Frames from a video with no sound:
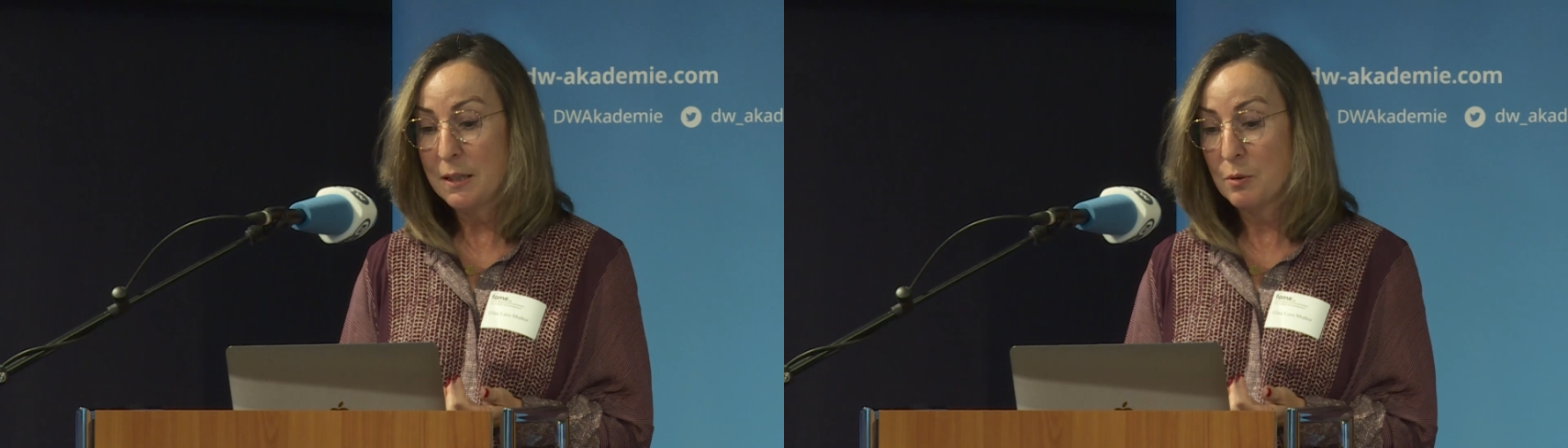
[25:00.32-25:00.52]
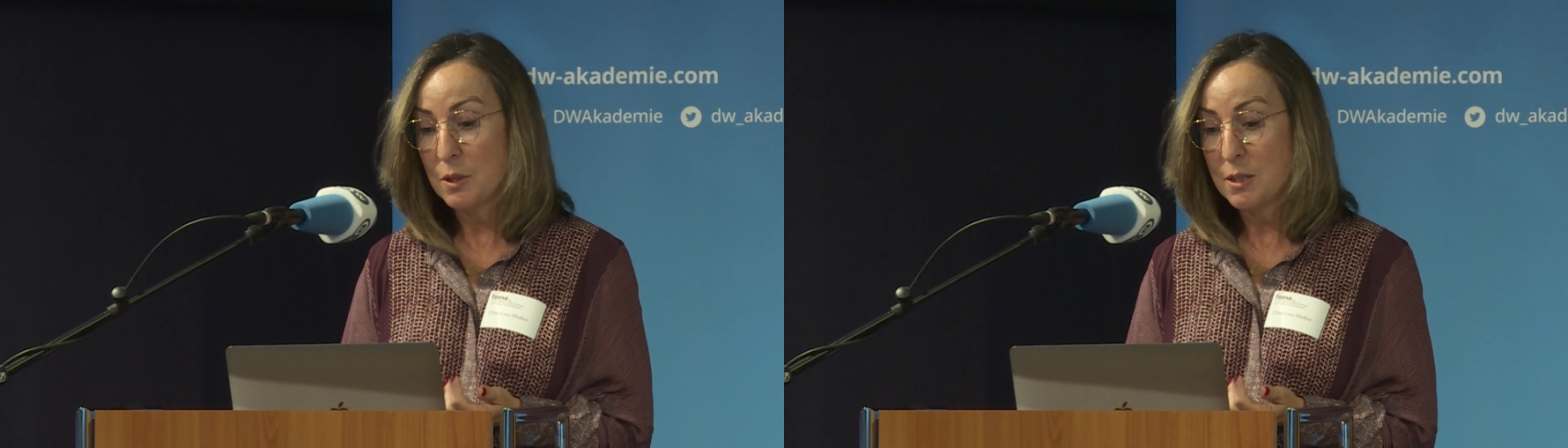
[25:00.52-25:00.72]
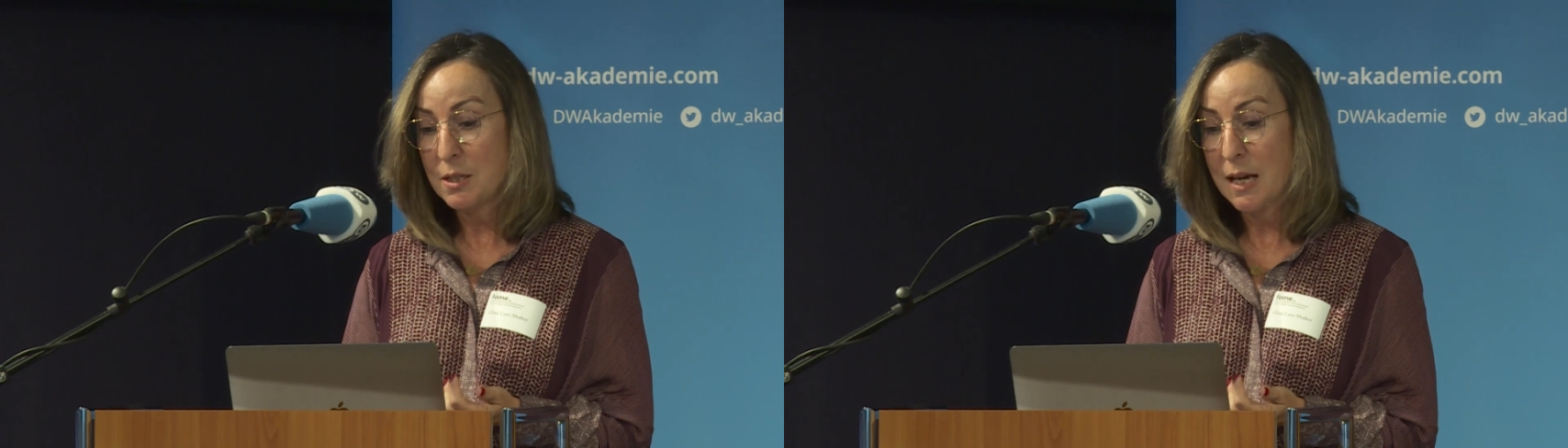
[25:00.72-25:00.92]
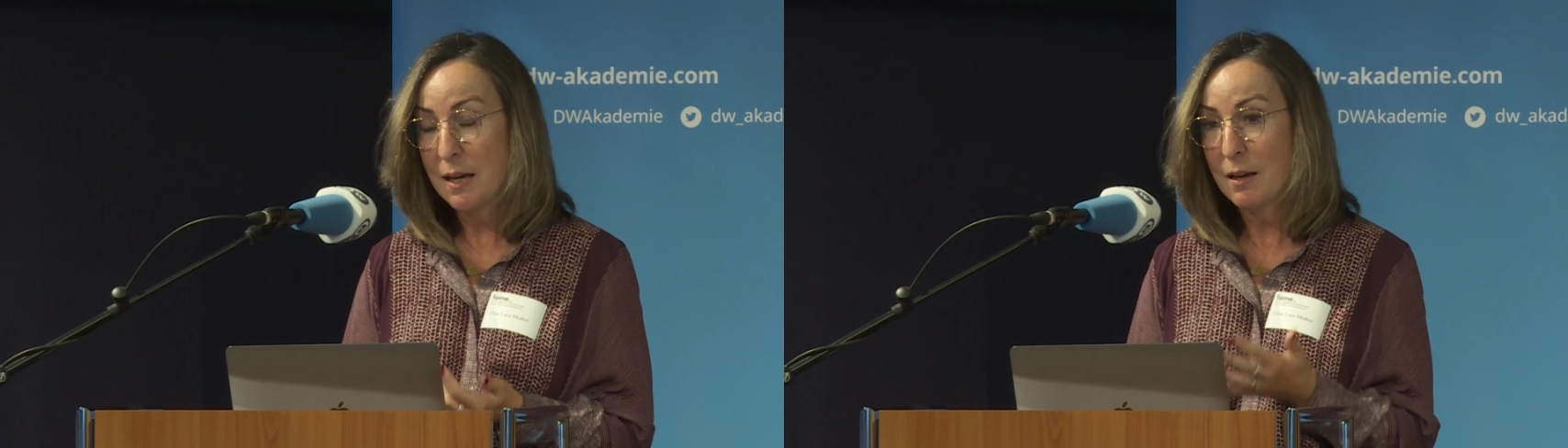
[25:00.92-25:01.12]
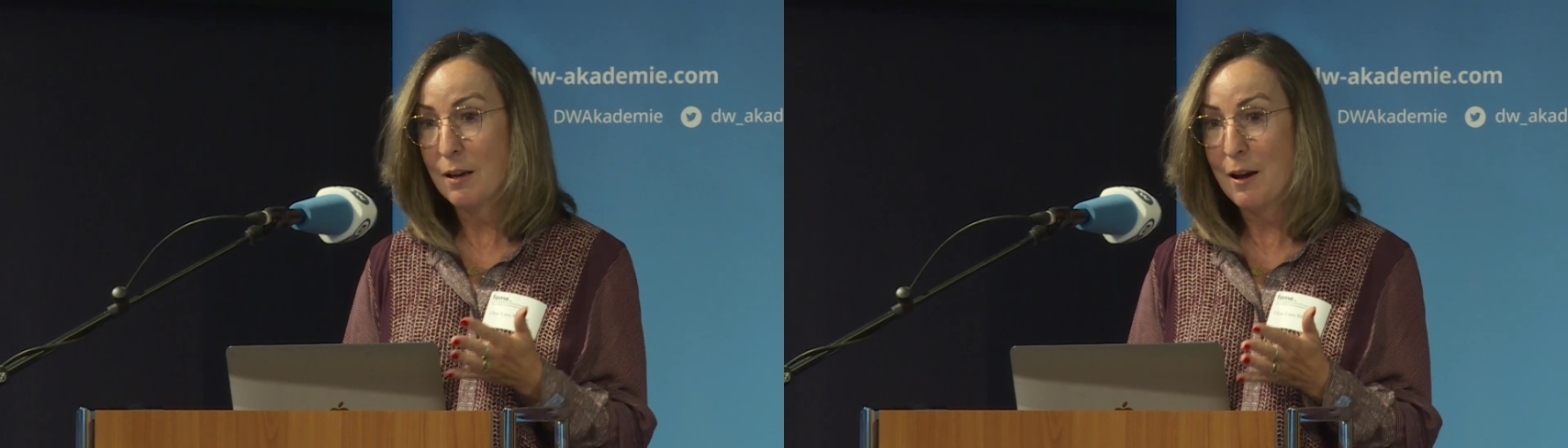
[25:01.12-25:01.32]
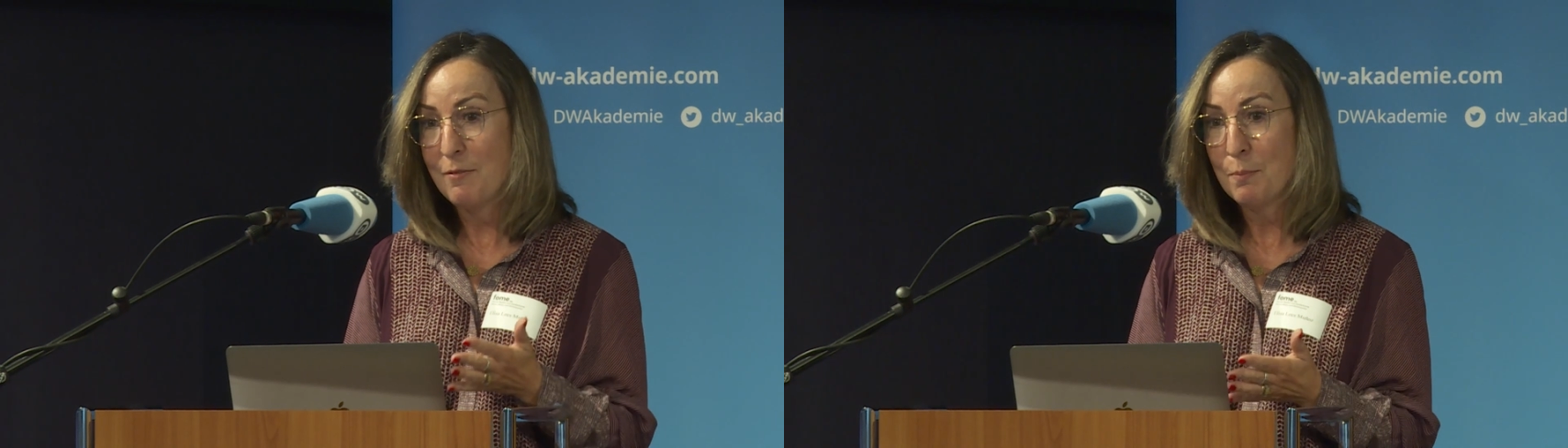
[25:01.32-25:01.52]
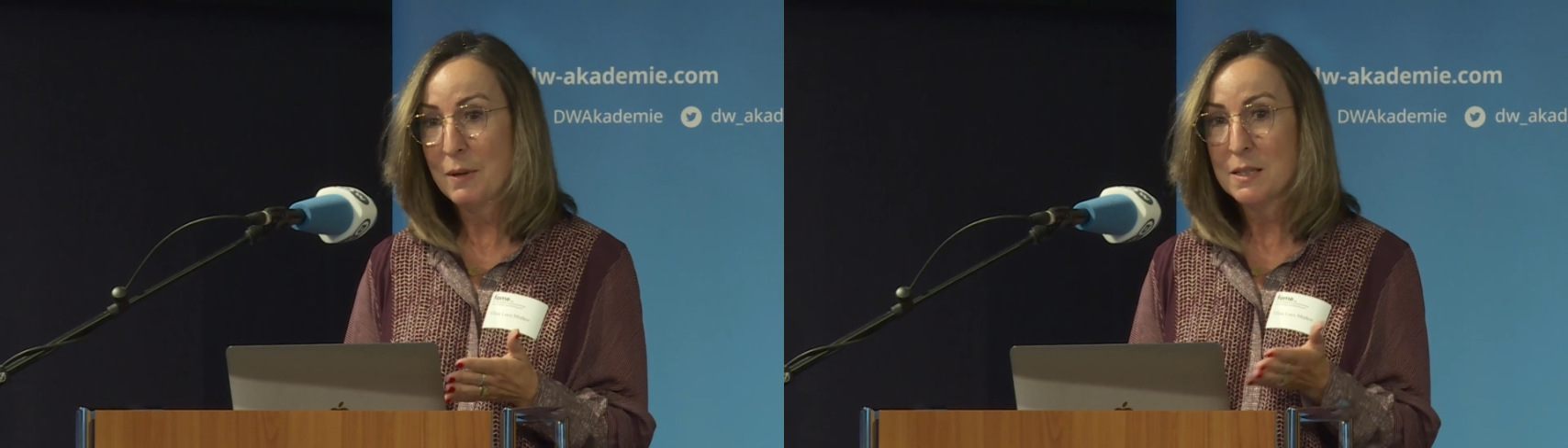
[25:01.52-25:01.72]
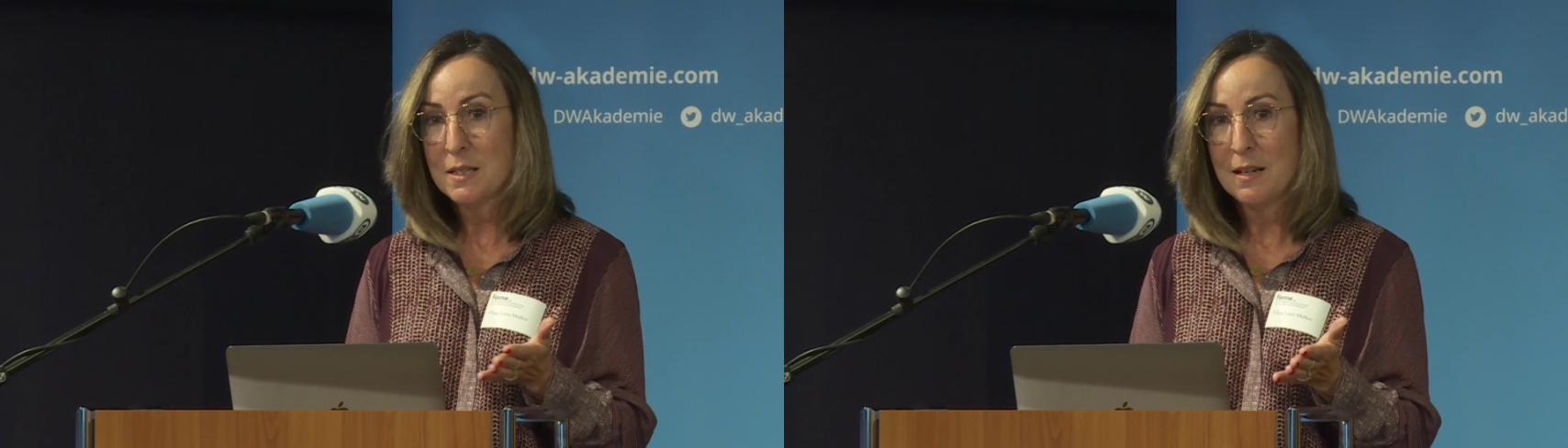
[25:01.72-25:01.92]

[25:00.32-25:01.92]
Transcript: going to take governments,